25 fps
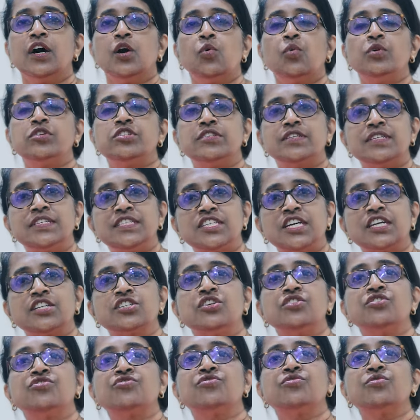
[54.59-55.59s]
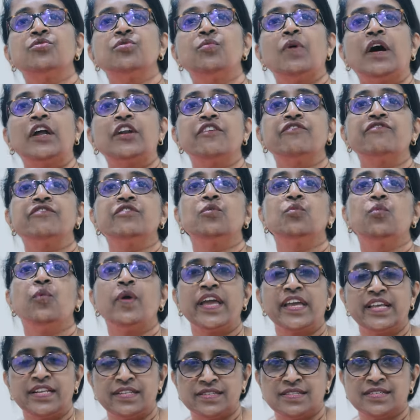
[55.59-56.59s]
which is injected through one of the
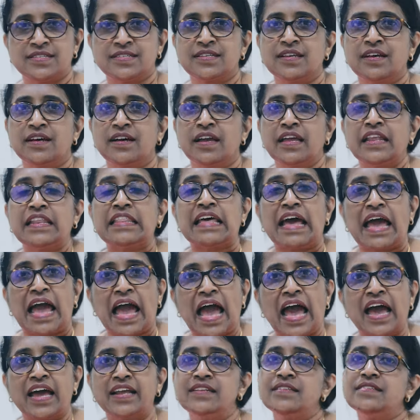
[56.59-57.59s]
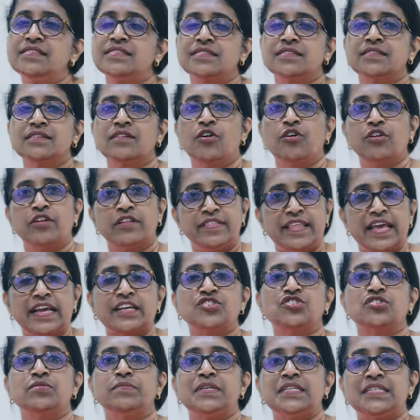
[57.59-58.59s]
veins in the hands or in the
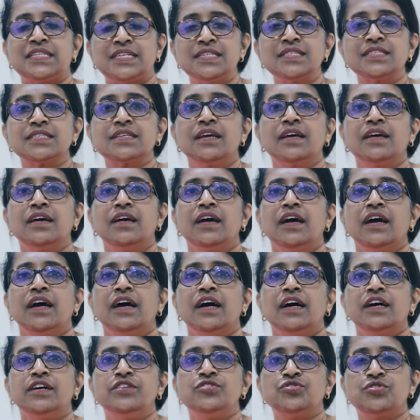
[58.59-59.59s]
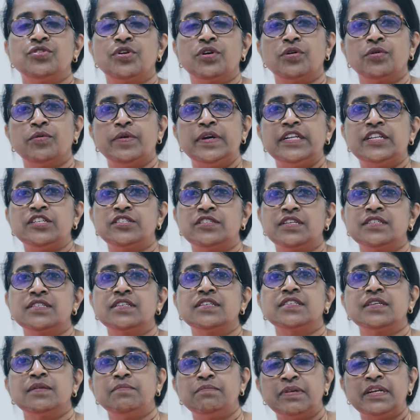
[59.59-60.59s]
extremities. So it is
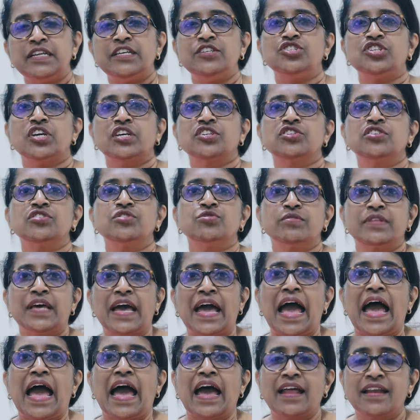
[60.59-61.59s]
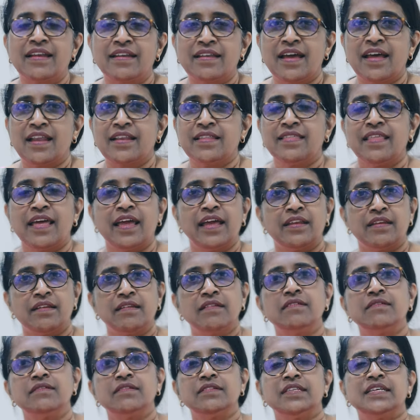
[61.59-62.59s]
just a simple injection to the hand and
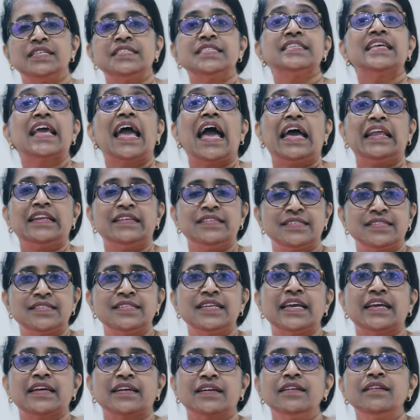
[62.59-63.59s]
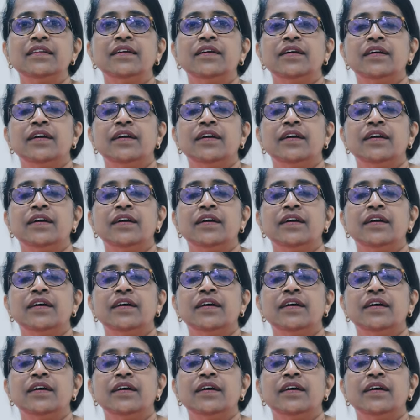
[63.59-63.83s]
then the scan is taken.